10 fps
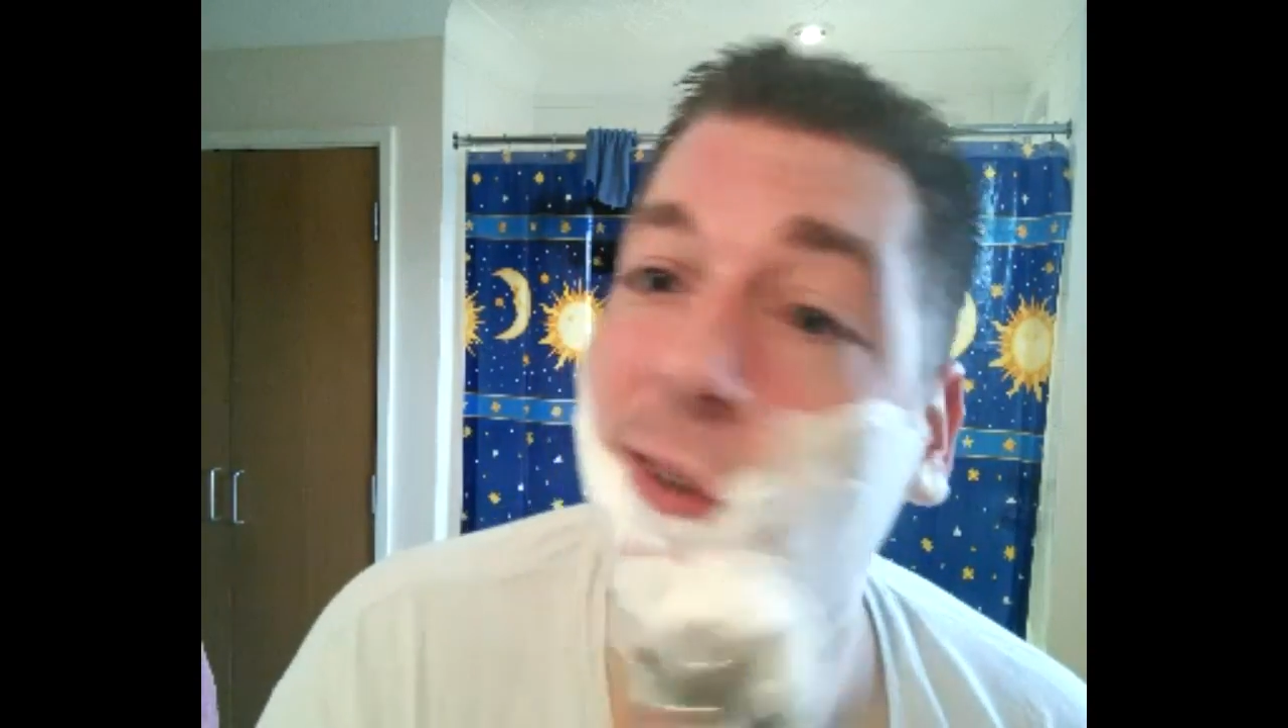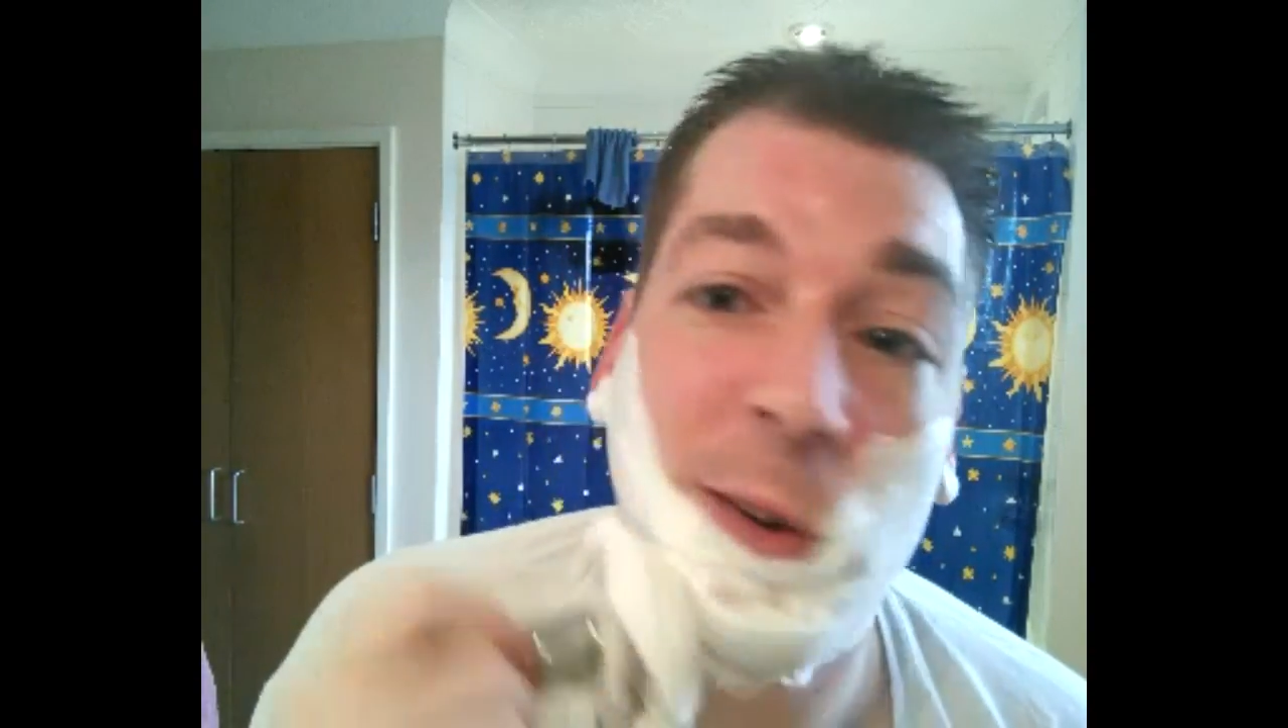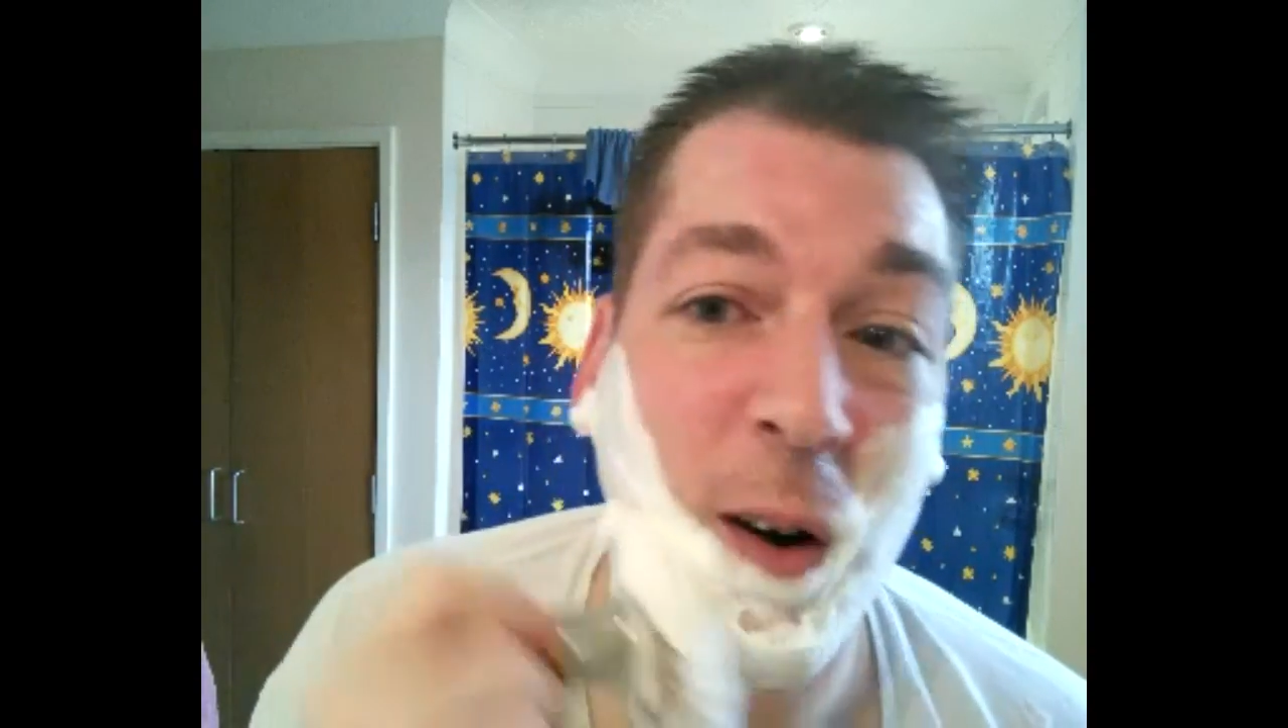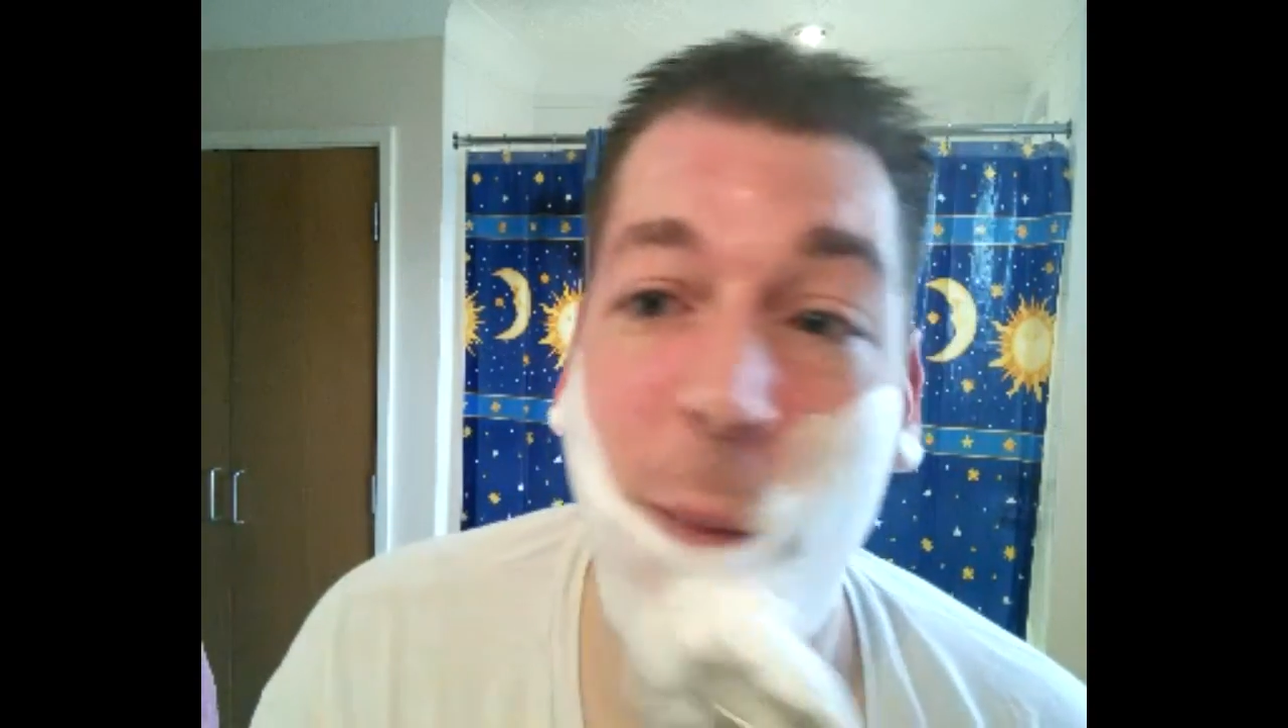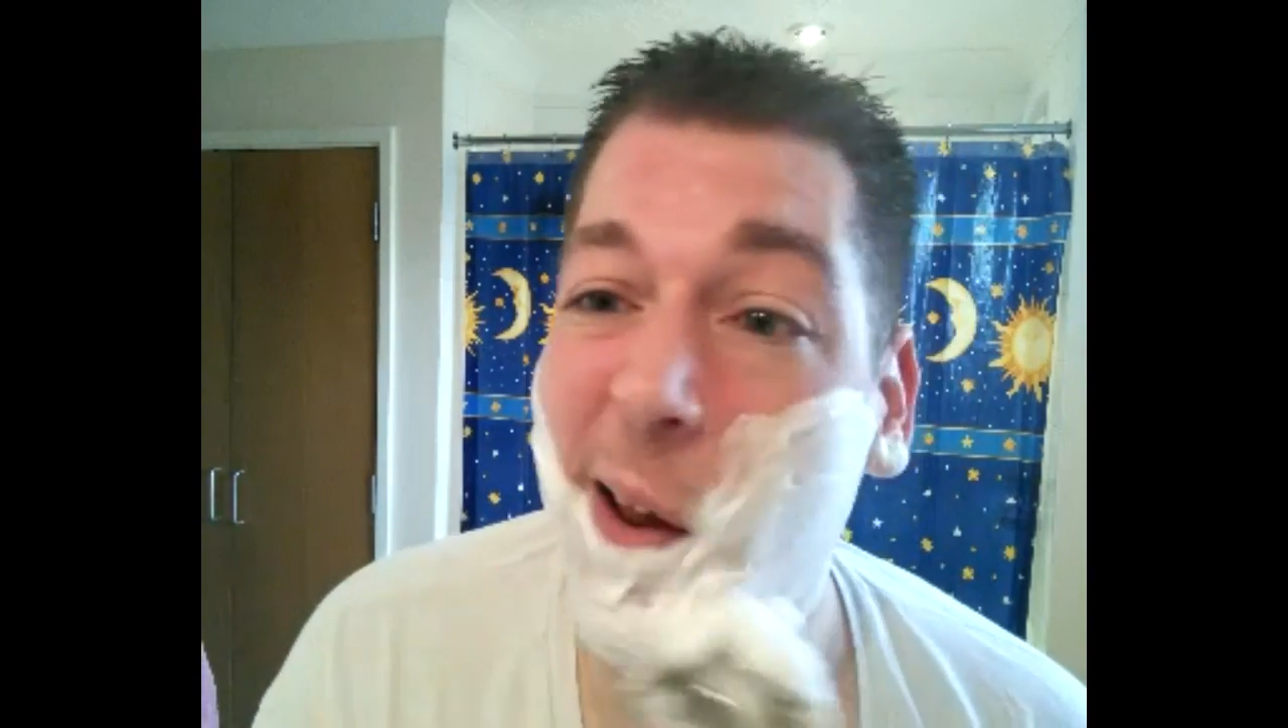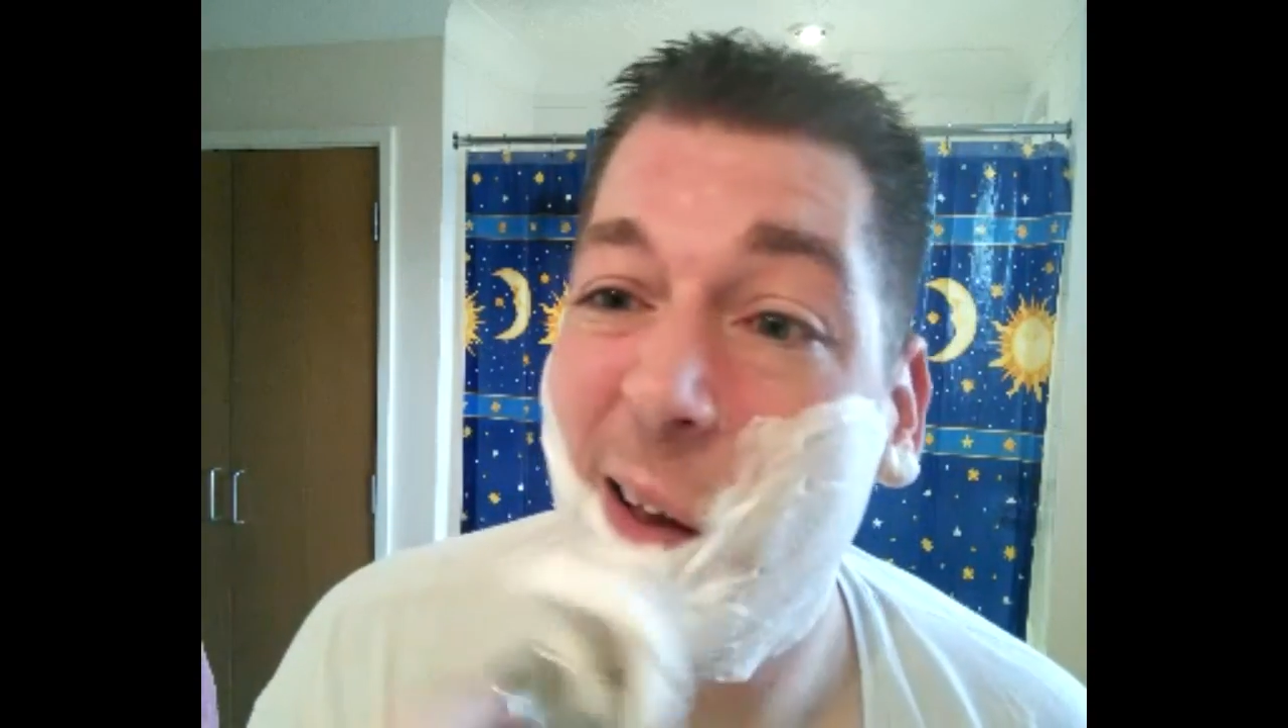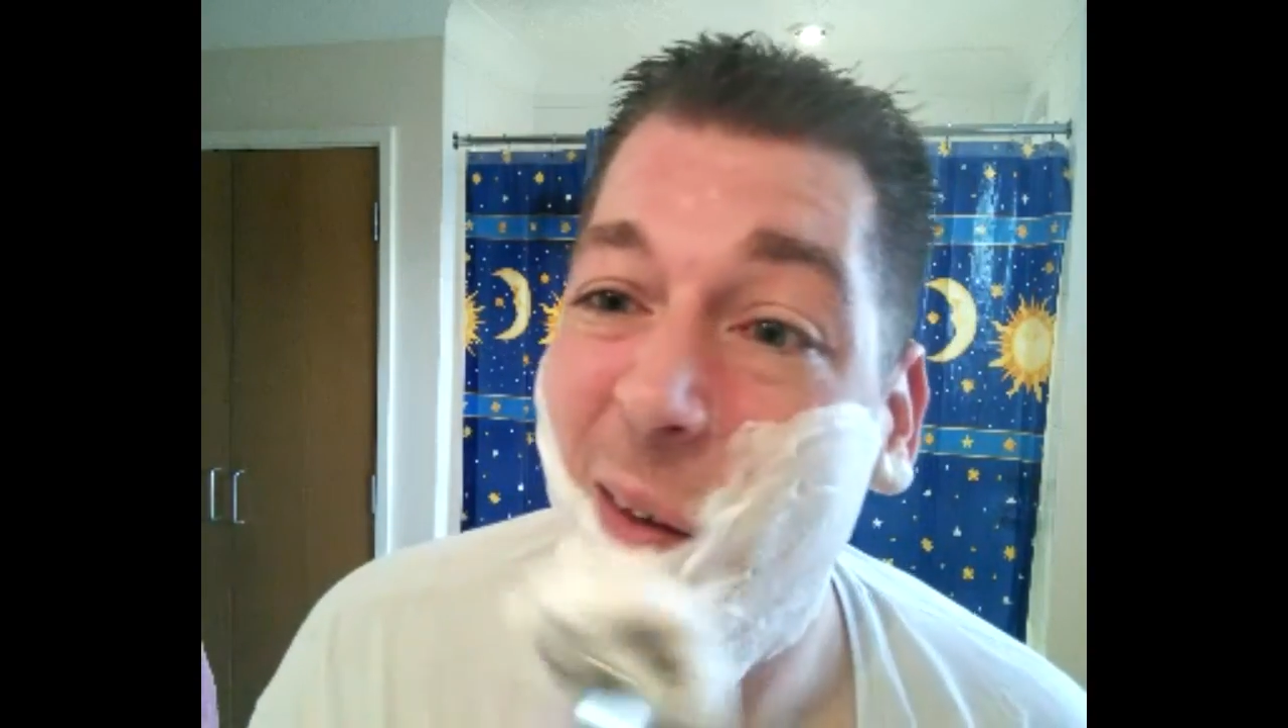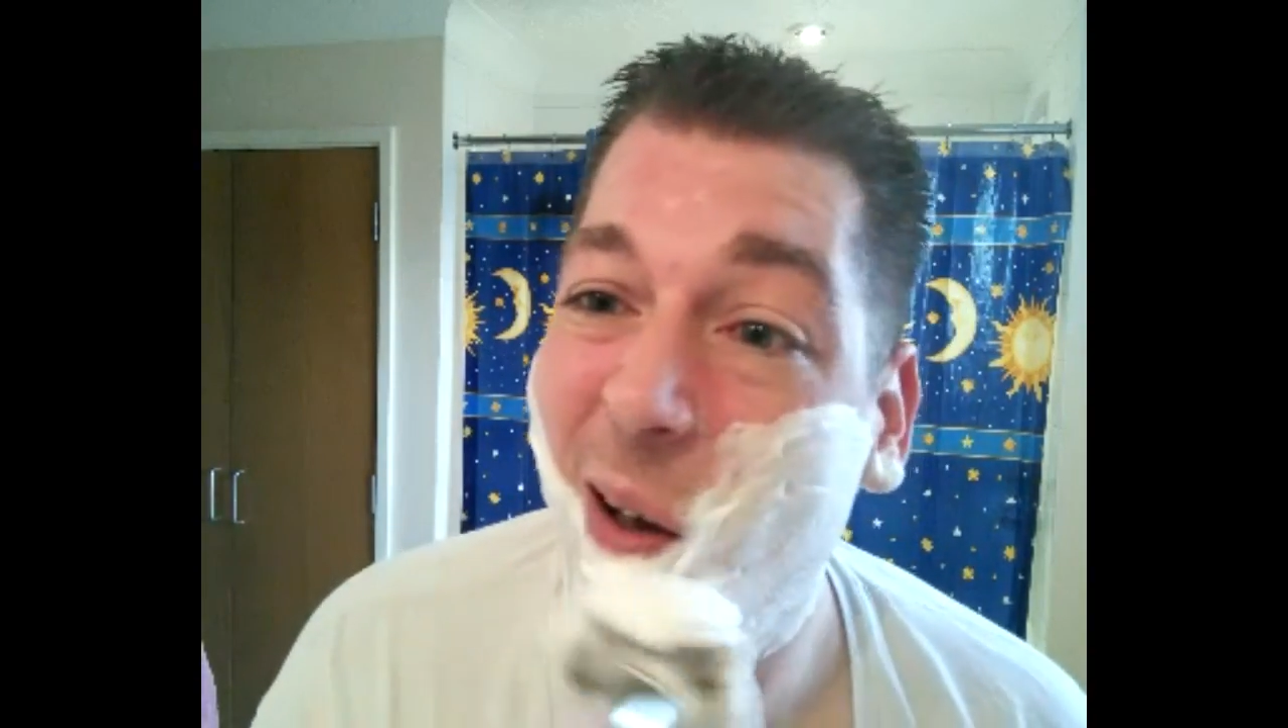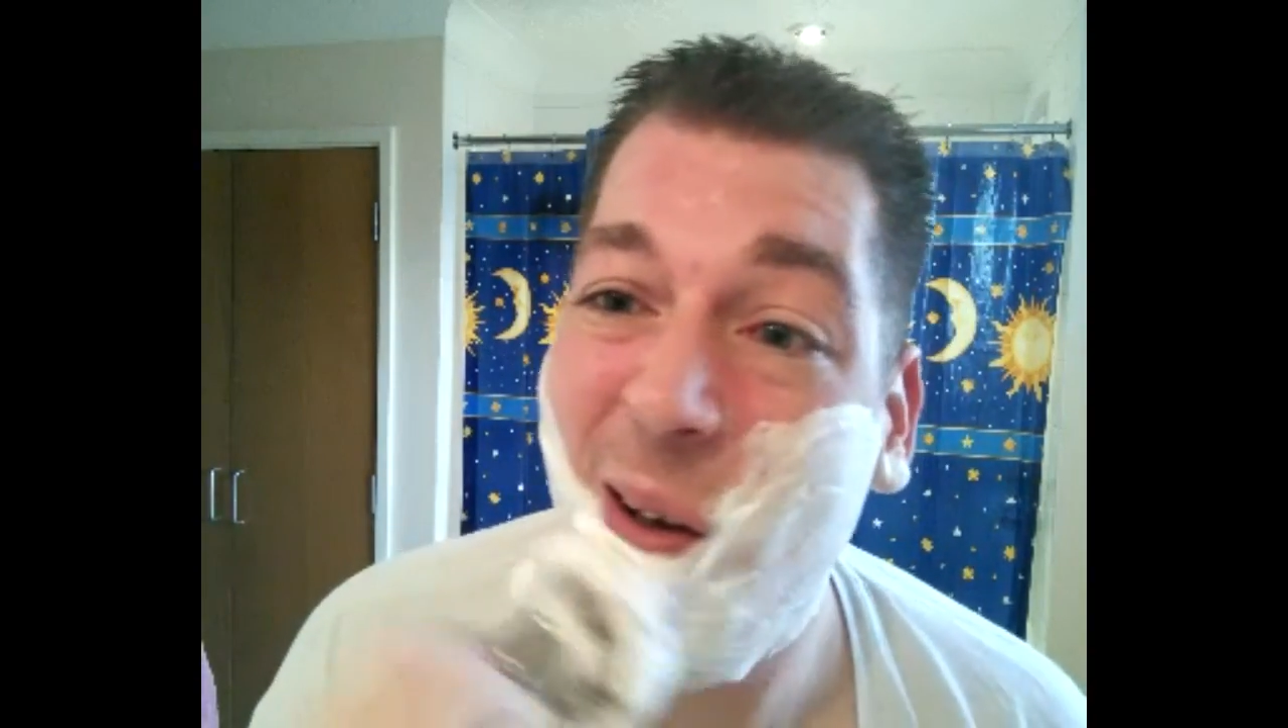and scrubby.